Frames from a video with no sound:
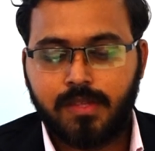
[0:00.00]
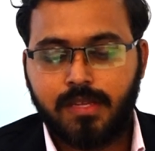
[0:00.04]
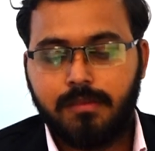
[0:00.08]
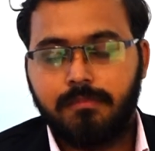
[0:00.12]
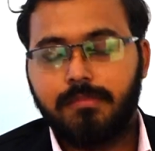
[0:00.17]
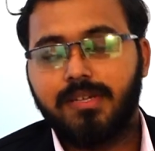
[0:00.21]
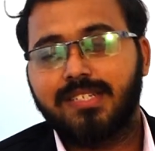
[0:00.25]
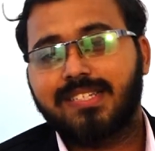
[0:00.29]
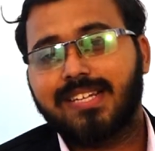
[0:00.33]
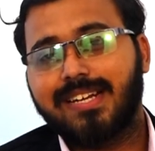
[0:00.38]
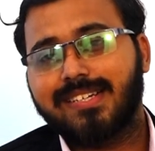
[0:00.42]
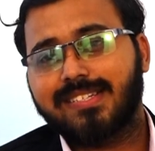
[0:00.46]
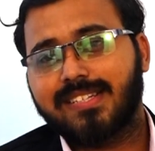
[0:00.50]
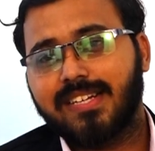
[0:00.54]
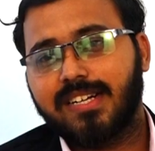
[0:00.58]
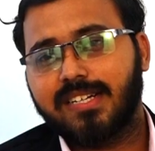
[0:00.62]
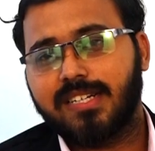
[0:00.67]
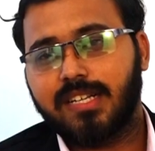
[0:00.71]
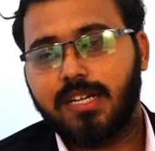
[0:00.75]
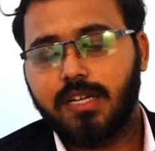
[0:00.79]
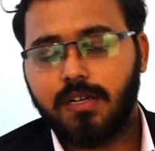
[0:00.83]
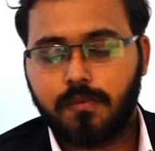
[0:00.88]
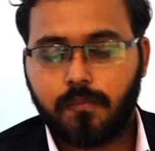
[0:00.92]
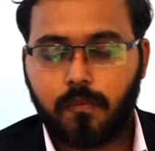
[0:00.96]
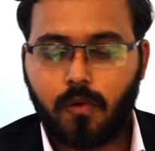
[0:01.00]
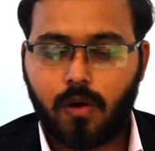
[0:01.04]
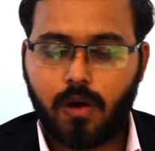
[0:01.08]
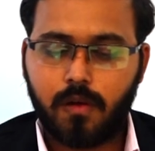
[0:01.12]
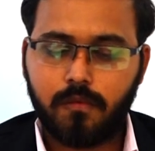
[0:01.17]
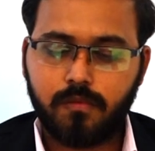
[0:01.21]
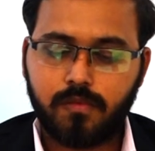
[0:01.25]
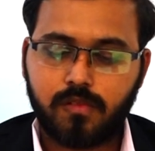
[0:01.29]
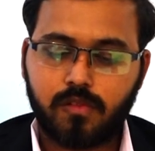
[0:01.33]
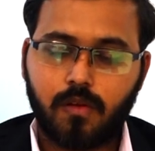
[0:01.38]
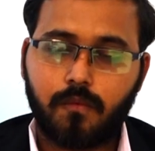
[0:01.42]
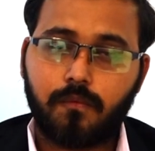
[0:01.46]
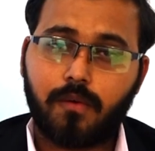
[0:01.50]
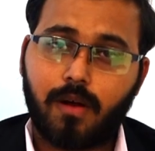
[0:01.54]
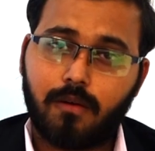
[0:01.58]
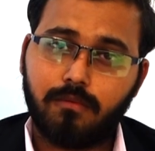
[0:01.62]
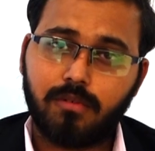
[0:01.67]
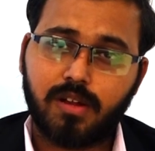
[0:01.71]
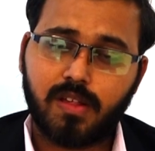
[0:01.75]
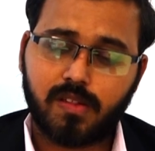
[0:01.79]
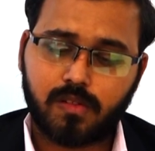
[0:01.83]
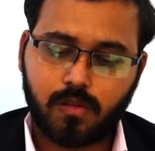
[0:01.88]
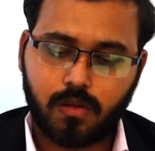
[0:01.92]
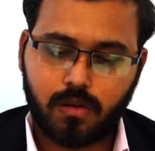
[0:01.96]
Besides that, it forms the
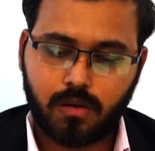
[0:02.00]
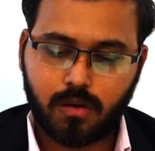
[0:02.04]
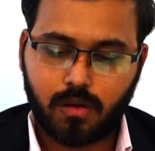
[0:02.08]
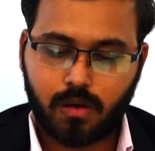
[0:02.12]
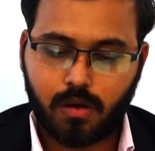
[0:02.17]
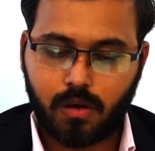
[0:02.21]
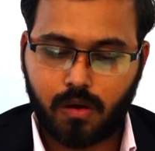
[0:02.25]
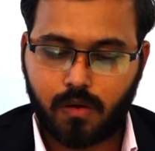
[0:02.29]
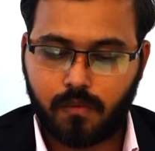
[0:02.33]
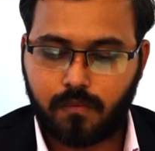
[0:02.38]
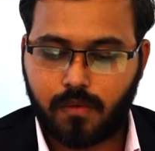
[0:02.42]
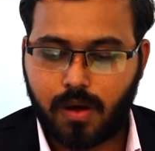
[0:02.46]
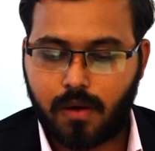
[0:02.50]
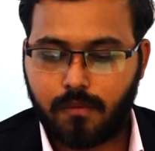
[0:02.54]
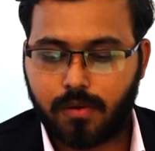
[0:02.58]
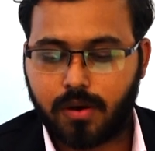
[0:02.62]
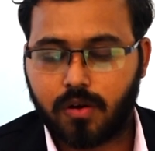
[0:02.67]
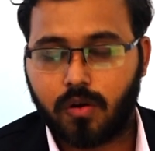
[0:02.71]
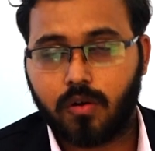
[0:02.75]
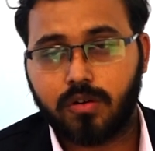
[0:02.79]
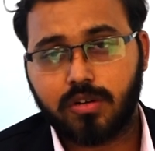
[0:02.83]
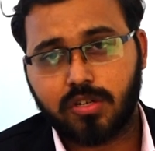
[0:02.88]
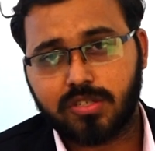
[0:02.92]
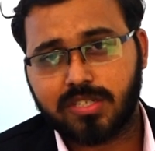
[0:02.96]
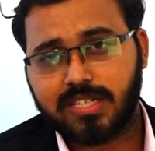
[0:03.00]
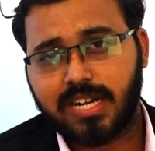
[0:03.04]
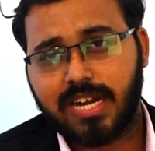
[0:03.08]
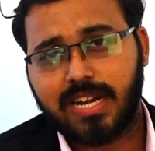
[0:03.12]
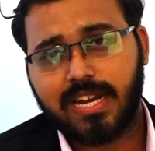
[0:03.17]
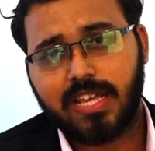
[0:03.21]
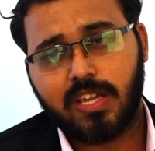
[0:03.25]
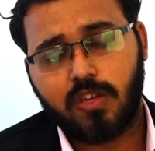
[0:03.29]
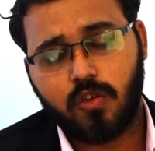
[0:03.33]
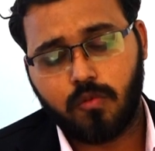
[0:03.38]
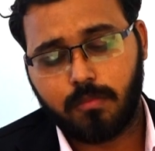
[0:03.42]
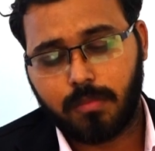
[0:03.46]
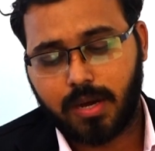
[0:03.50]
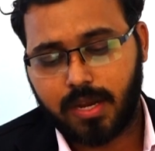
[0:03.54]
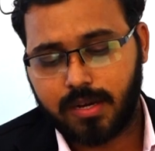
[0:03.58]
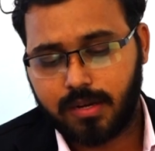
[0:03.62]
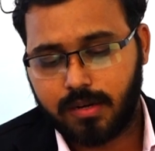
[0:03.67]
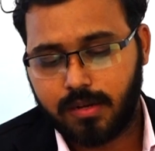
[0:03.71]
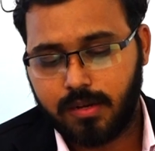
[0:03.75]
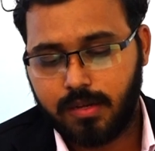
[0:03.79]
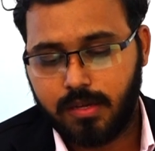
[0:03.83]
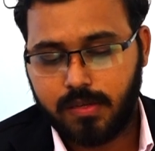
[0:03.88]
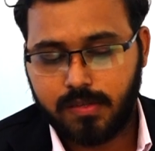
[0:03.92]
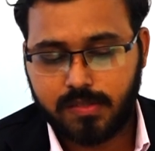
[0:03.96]
foundation of our understanding human
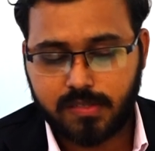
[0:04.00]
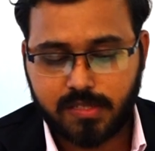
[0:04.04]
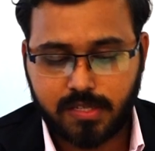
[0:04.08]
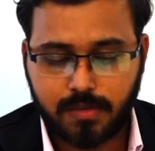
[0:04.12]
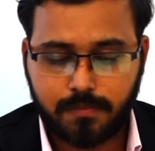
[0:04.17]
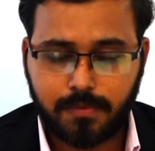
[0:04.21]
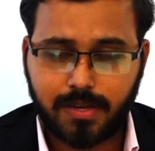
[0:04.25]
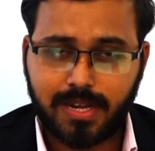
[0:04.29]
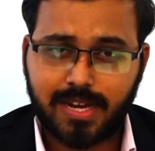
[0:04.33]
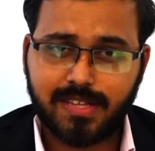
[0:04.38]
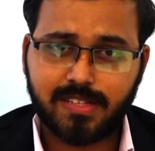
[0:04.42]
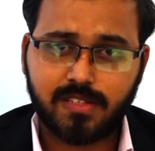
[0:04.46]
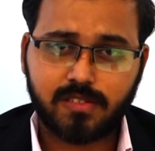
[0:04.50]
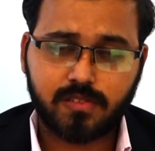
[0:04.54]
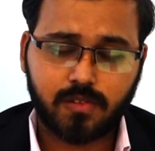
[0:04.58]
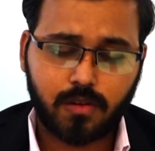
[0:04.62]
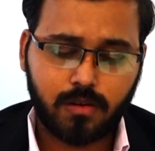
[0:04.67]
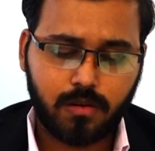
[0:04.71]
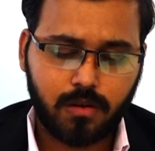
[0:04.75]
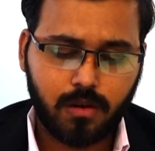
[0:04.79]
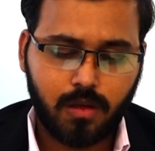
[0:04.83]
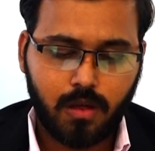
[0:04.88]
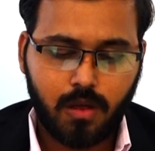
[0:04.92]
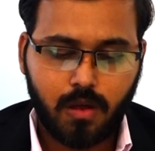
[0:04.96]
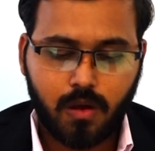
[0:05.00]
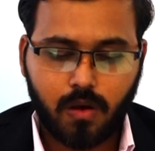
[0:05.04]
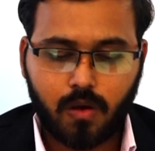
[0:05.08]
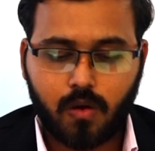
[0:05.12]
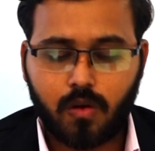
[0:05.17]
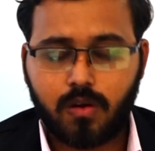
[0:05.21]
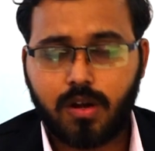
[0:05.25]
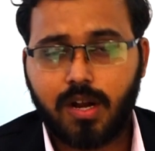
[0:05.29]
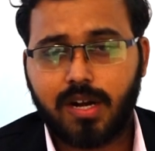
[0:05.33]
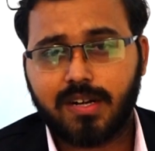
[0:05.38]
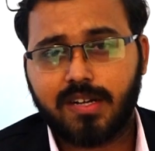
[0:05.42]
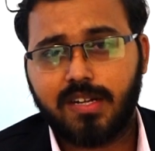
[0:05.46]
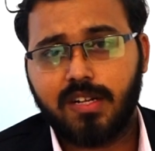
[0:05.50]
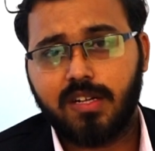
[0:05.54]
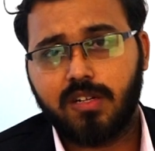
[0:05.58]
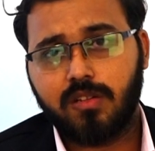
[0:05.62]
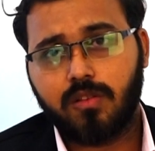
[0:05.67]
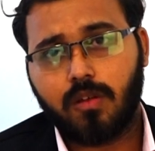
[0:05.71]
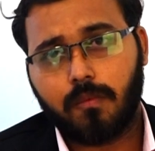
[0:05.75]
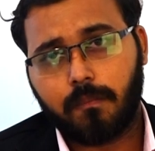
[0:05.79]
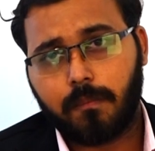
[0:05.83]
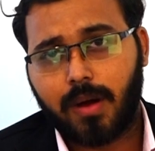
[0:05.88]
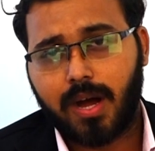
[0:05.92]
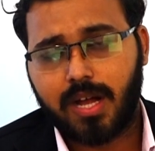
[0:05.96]
civilization, connecting
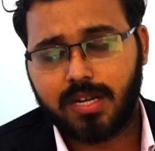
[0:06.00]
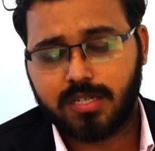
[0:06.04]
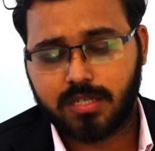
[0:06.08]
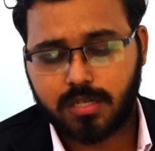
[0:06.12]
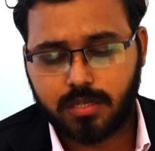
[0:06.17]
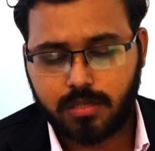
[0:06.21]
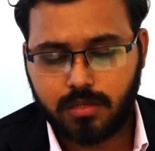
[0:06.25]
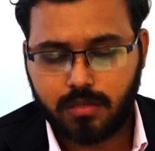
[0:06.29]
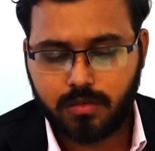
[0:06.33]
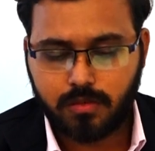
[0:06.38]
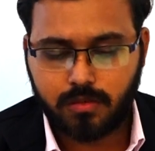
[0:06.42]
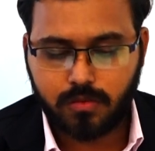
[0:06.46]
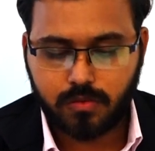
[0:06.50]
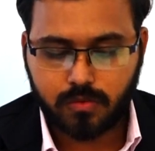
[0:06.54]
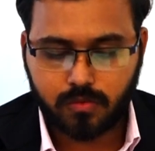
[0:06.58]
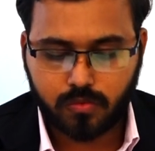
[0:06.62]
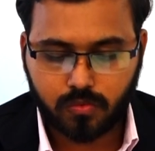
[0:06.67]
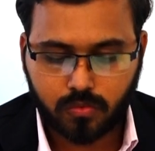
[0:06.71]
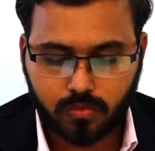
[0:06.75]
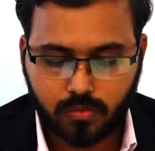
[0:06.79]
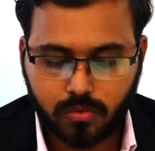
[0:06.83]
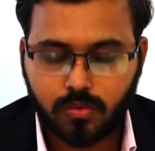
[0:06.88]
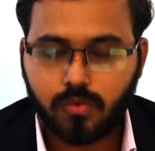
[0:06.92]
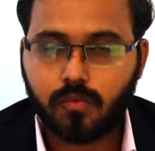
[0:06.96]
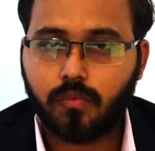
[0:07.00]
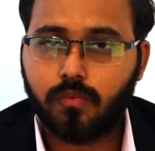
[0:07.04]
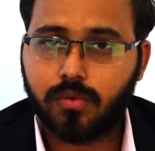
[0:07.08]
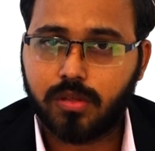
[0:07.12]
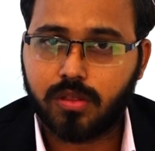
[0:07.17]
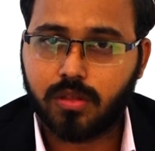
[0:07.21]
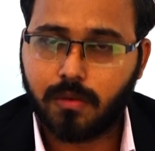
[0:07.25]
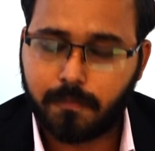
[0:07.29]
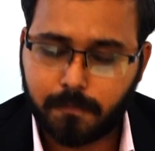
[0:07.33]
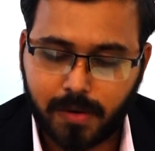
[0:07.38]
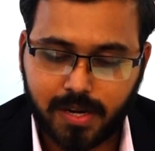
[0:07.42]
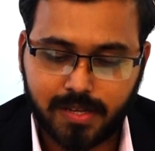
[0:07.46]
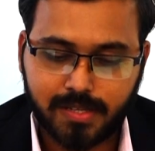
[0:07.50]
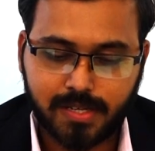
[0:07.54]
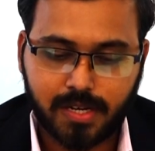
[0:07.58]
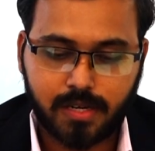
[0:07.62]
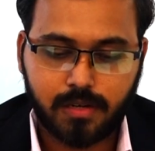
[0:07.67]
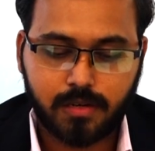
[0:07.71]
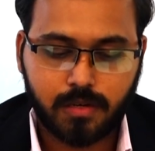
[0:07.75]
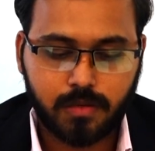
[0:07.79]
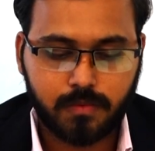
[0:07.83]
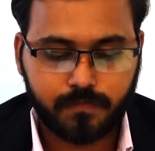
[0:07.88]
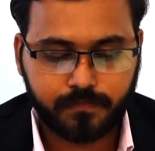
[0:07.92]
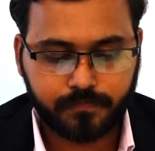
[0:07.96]
the past with the present.